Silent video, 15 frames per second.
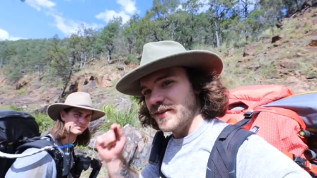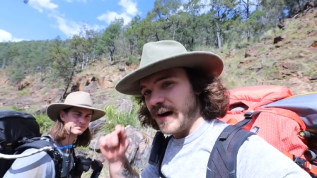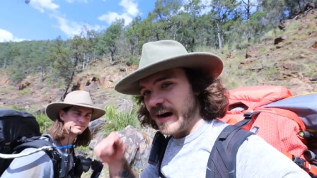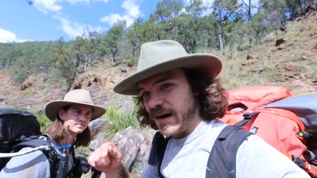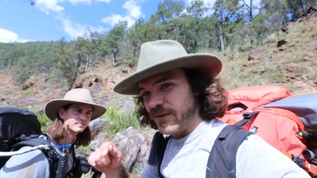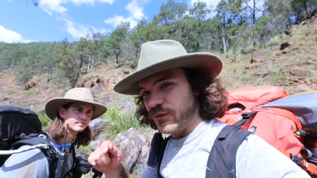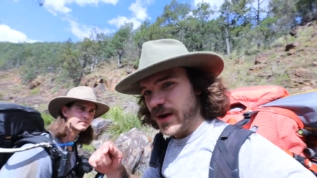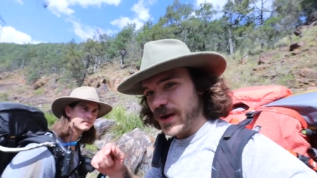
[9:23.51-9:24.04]
the
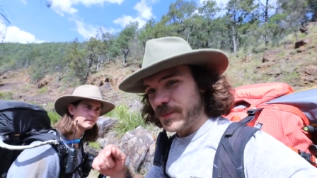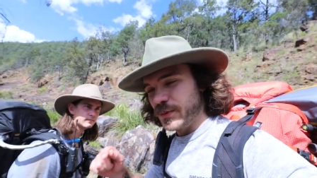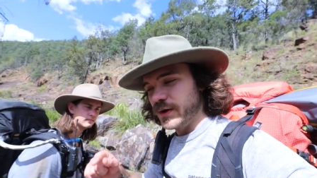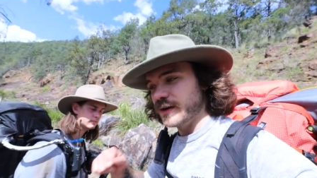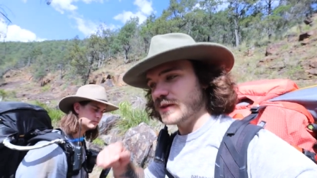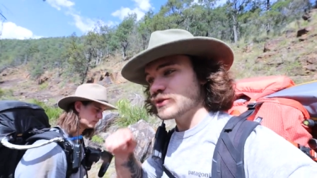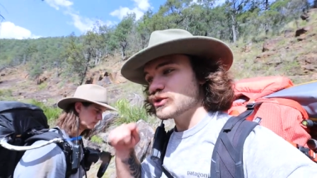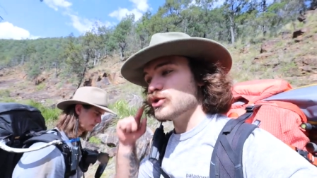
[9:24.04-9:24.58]
halfway
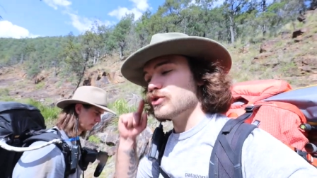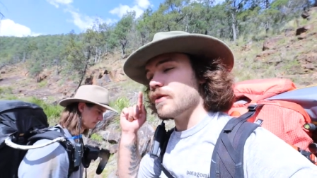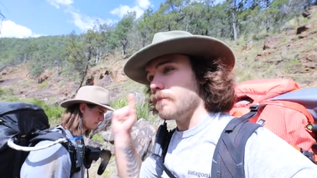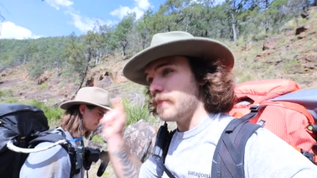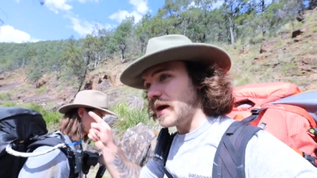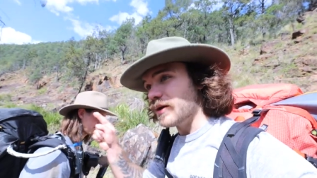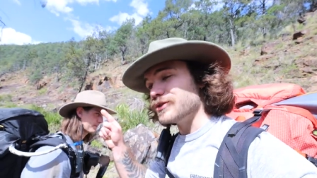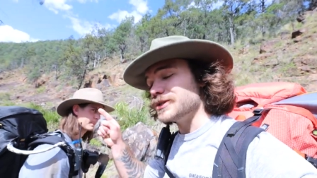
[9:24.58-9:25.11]
point to the
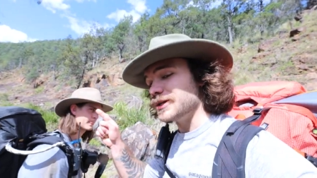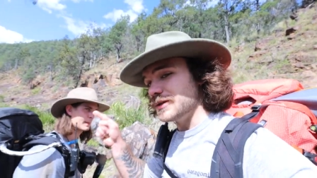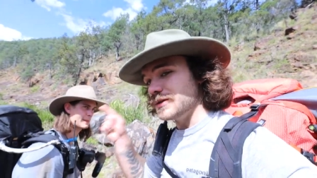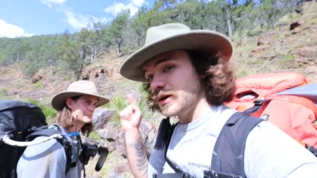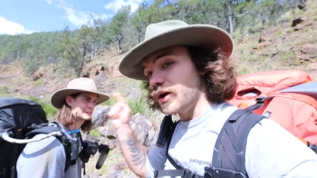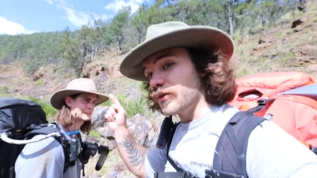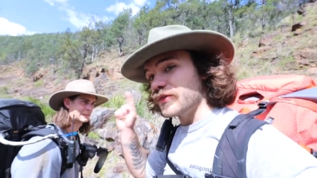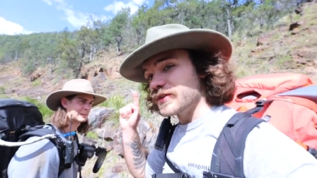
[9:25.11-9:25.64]

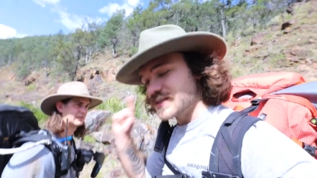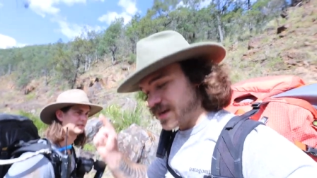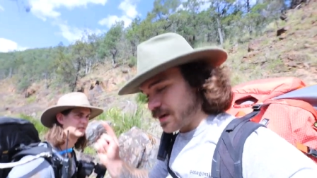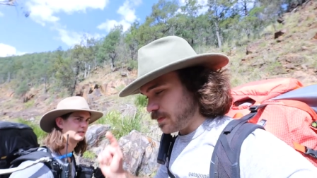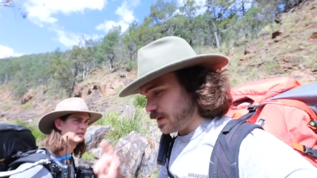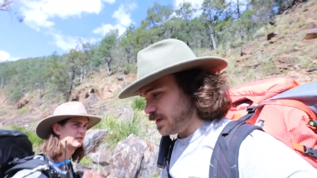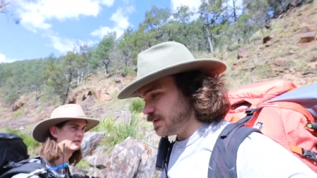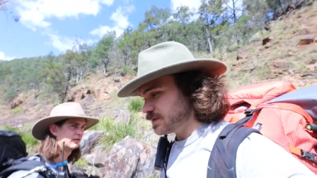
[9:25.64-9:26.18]
mountain, not the
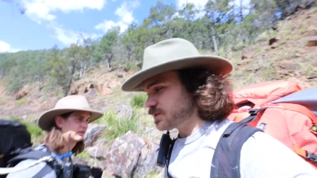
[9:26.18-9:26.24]
summit.